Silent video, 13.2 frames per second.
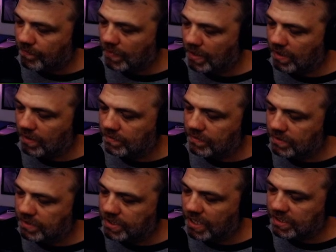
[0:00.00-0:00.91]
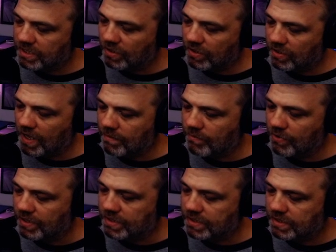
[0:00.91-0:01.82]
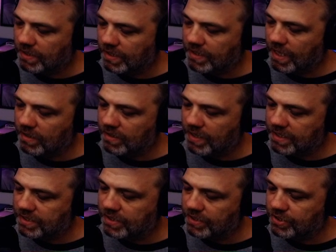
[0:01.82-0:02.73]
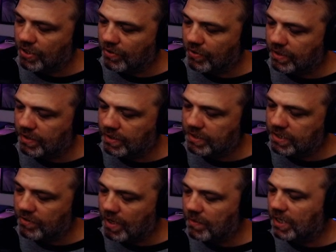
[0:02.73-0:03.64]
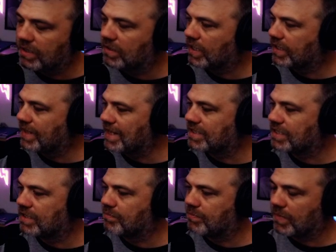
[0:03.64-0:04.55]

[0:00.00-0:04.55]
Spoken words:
you know, she doesn't look glamorous. Like that's the joke. You see what I mean? Like that's the